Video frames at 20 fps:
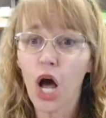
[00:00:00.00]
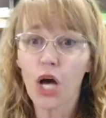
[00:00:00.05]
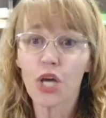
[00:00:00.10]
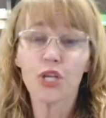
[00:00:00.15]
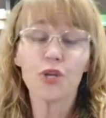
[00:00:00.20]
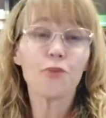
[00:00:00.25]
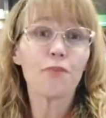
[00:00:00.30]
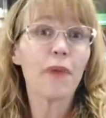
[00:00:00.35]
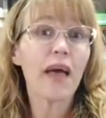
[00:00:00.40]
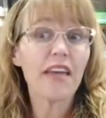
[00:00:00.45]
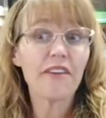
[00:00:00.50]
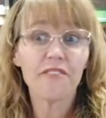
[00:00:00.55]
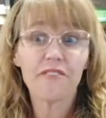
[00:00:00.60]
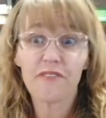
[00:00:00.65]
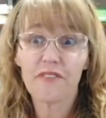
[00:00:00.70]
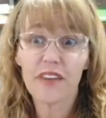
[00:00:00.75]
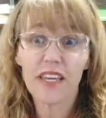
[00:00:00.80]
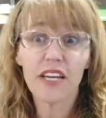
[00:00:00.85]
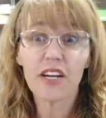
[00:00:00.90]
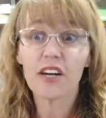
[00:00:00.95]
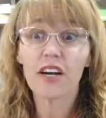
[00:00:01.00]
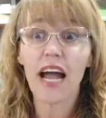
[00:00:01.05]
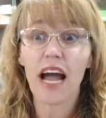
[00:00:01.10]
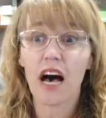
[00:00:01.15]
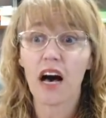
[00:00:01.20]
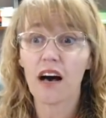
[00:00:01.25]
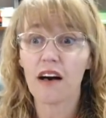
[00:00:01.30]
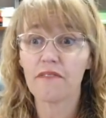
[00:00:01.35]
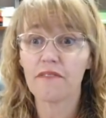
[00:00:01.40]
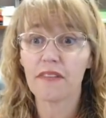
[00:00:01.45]
You may fear
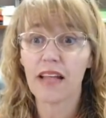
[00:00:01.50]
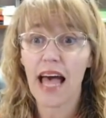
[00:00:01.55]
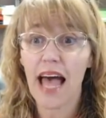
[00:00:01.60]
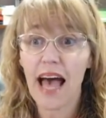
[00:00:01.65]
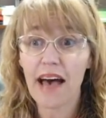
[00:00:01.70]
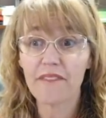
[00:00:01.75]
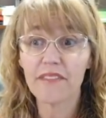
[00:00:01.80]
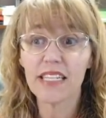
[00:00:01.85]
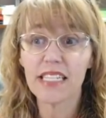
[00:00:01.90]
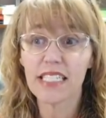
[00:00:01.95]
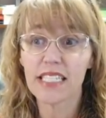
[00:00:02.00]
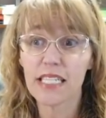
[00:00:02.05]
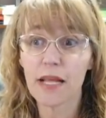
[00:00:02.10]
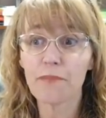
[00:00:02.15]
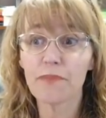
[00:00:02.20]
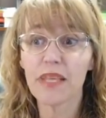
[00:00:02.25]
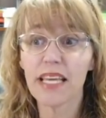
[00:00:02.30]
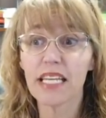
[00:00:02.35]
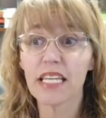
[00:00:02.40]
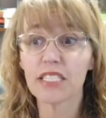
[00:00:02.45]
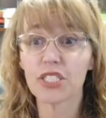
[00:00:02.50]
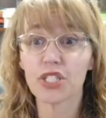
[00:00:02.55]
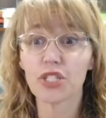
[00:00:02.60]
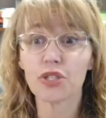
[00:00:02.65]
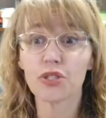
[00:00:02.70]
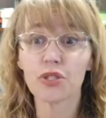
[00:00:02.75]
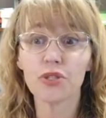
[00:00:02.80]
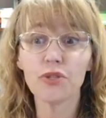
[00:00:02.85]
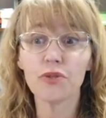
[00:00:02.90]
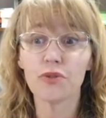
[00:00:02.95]
of having something to
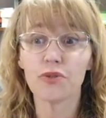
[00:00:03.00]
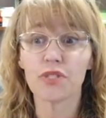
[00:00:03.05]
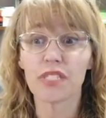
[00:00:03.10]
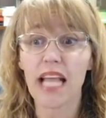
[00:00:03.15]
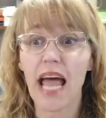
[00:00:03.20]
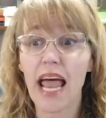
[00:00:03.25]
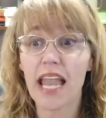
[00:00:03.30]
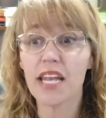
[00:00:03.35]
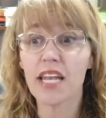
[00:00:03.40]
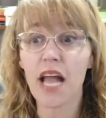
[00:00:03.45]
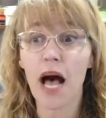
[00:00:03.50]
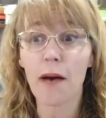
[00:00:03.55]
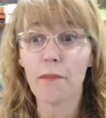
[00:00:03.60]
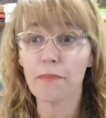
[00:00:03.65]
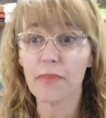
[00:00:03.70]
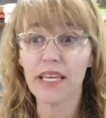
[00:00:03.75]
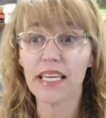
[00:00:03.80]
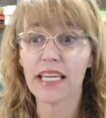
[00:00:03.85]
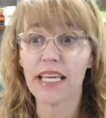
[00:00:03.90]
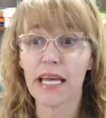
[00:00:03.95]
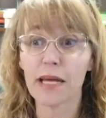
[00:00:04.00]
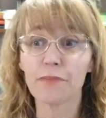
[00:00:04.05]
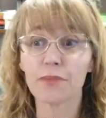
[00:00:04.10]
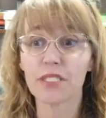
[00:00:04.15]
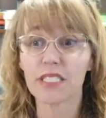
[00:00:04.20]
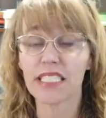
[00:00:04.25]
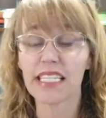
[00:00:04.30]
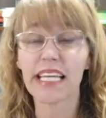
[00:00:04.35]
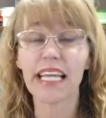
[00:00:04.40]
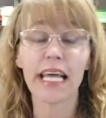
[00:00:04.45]
lose and not being
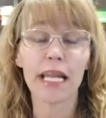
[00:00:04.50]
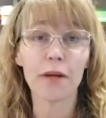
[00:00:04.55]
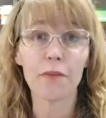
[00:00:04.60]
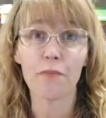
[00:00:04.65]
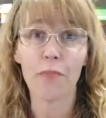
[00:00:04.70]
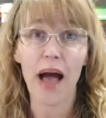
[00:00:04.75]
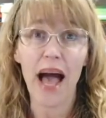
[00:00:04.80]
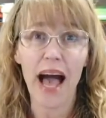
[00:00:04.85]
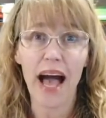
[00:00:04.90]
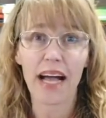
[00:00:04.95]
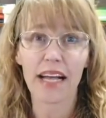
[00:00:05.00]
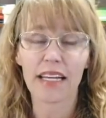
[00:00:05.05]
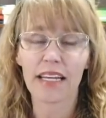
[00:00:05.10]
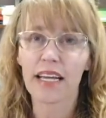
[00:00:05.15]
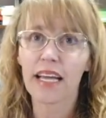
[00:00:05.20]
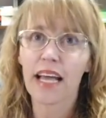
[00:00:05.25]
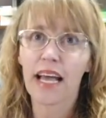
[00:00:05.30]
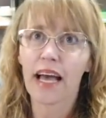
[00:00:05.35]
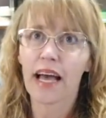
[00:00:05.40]
able to get it back.